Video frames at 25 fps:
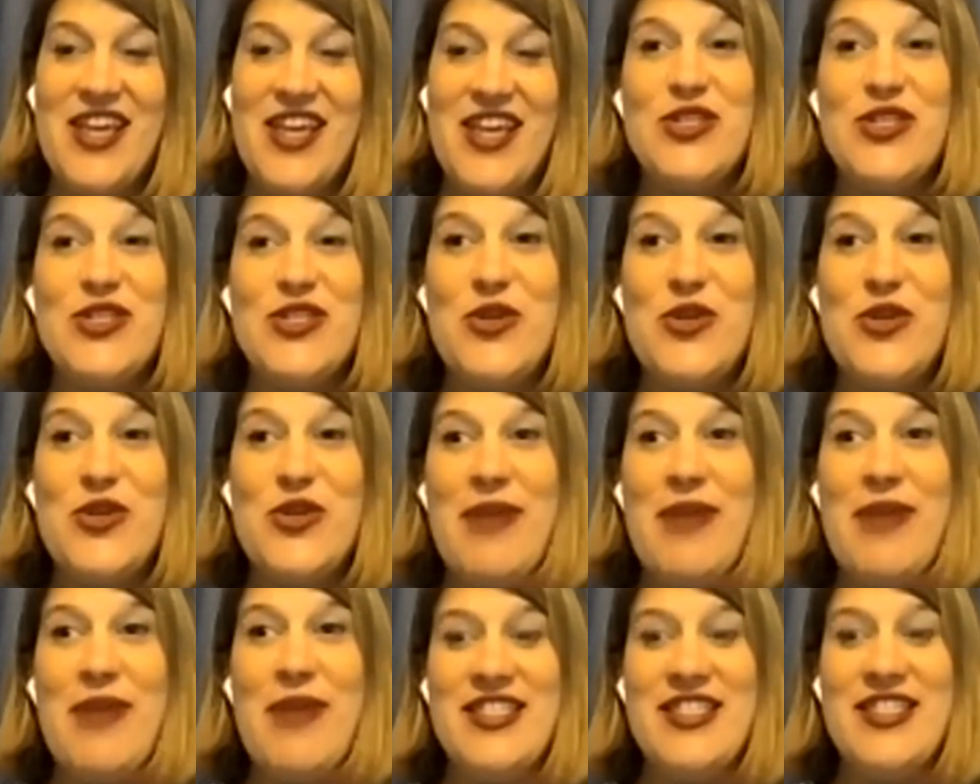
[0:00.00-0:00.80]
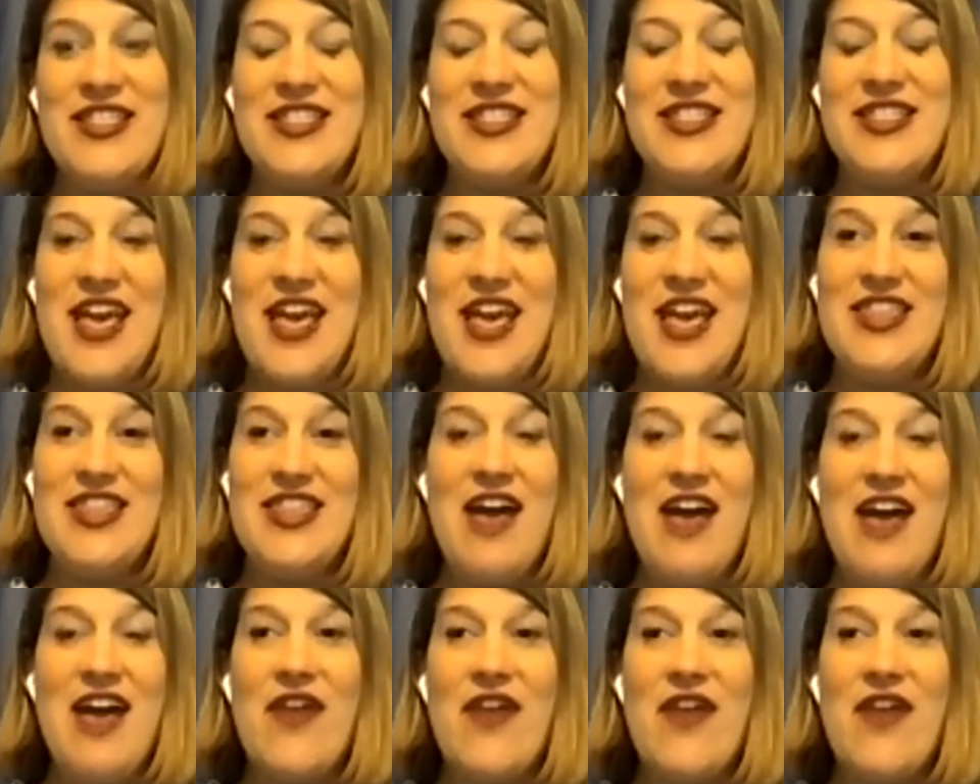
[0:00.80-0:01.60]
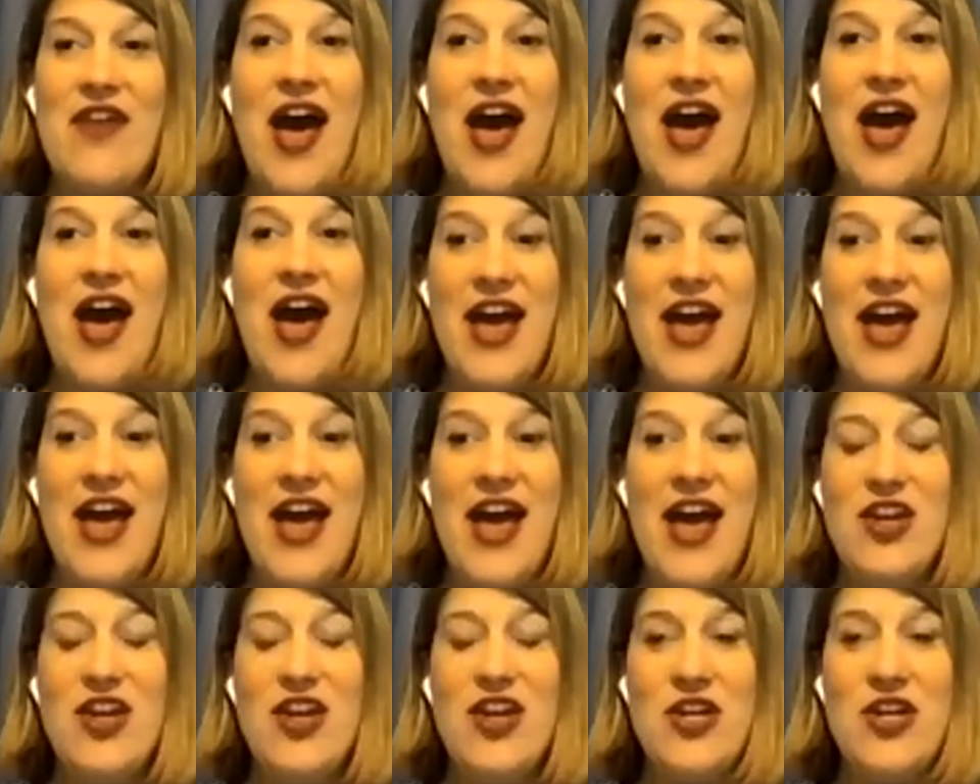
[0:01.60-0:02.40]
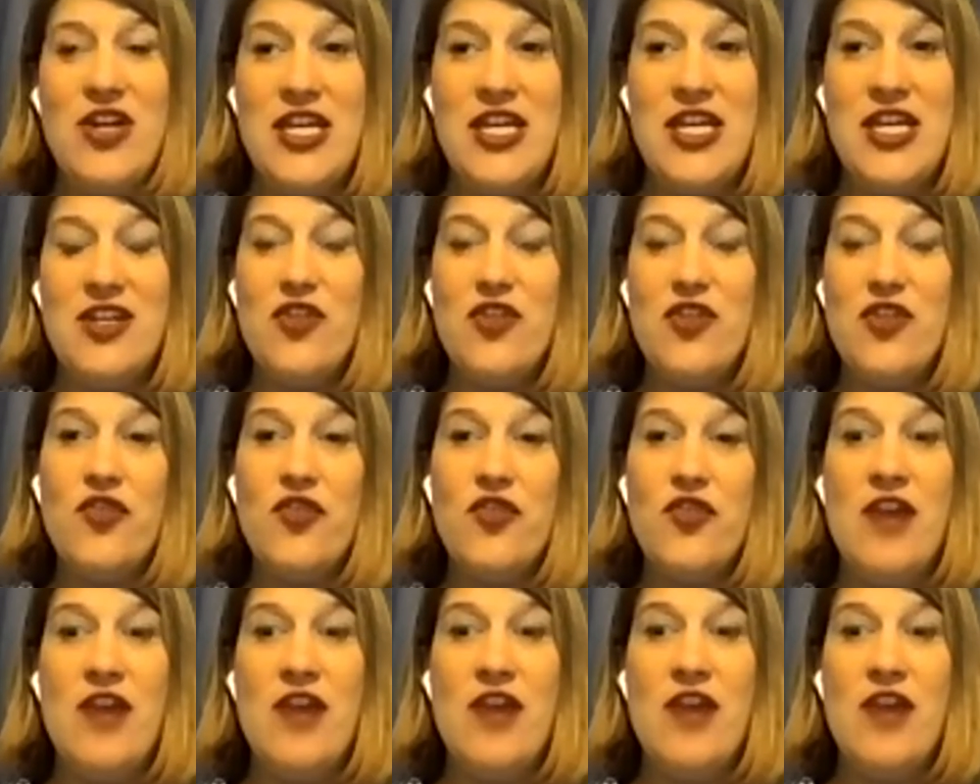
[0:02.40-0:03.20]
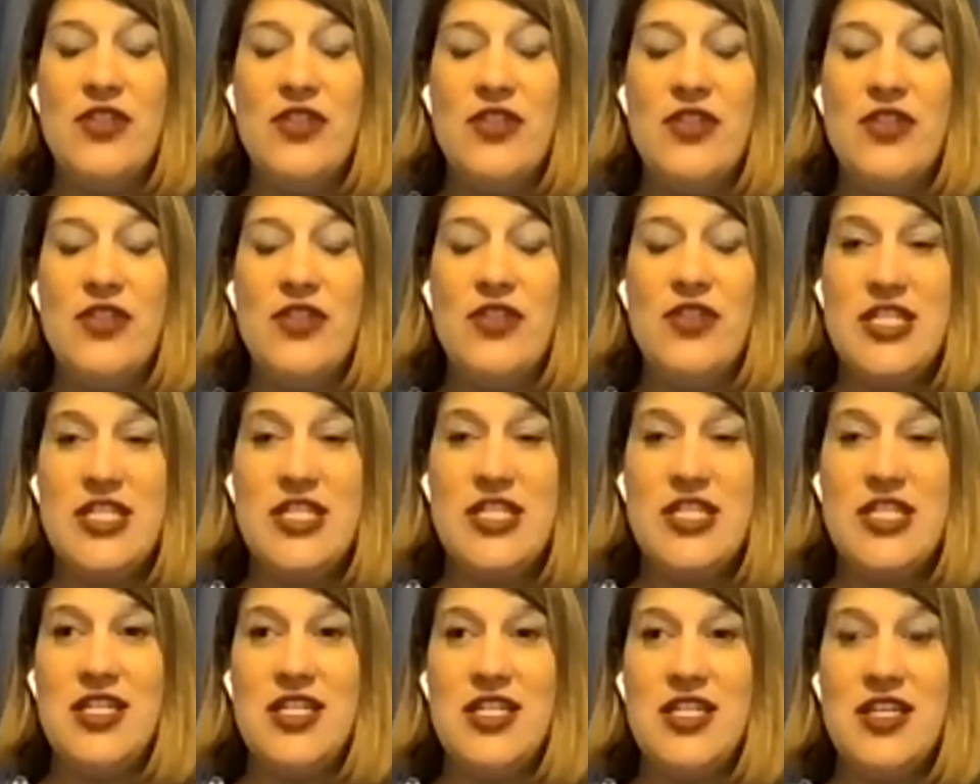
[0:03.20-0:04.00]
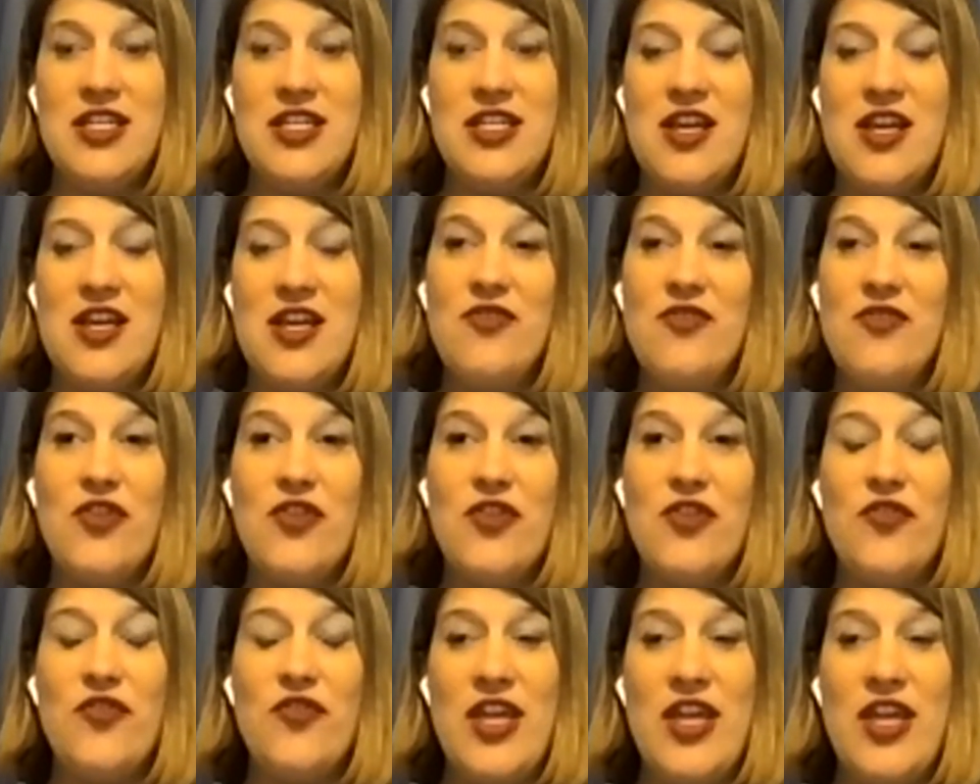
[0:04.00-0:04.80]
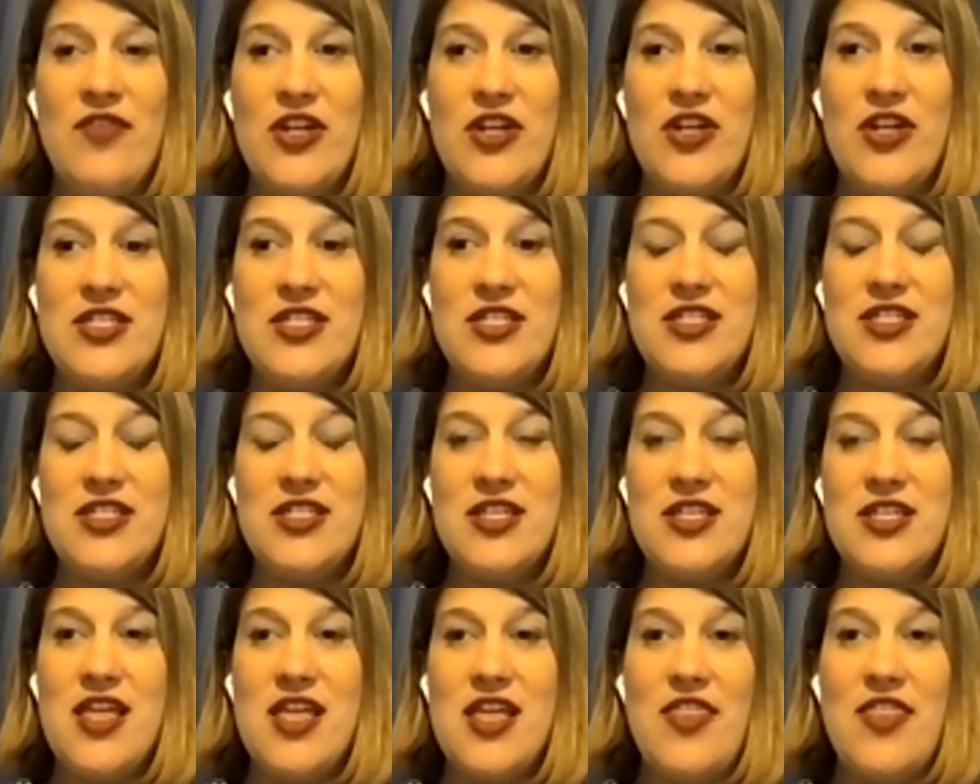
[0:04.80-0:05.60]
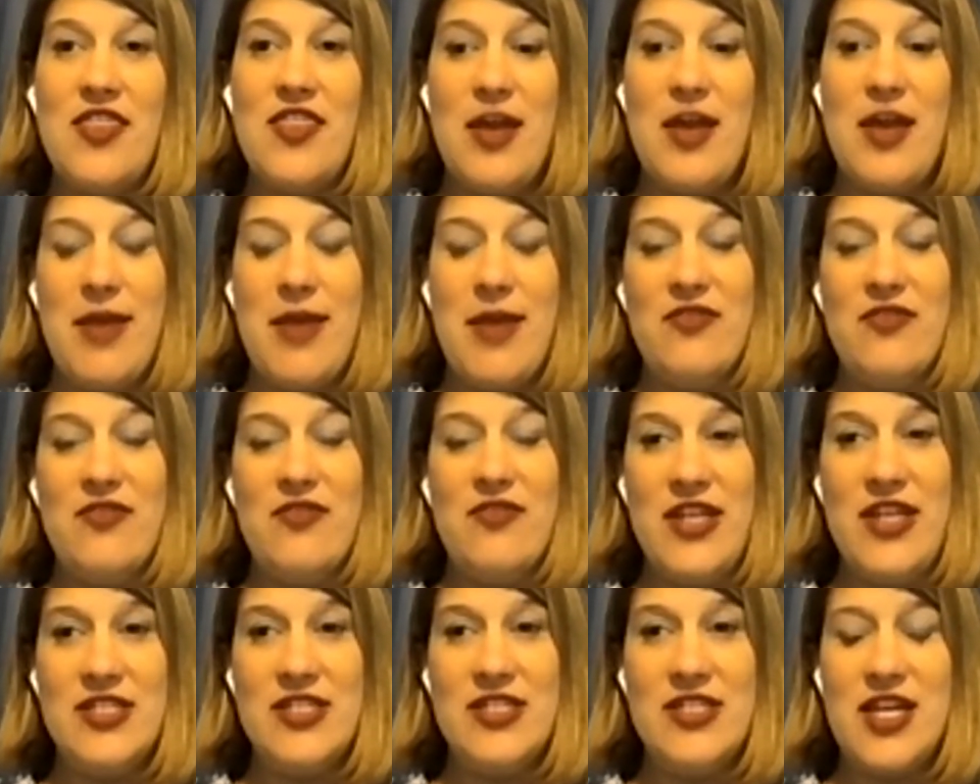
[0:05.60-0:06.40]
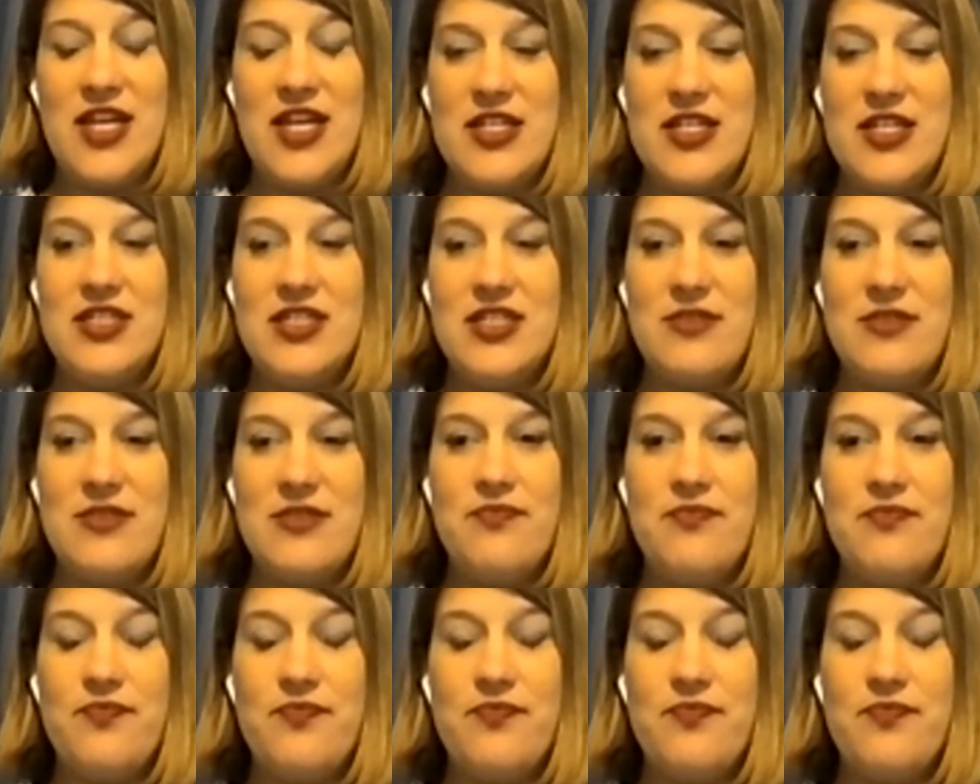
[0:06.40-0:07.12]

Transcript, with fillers: So you might say that I have a higher need for novelty, for flavors, than my friend does.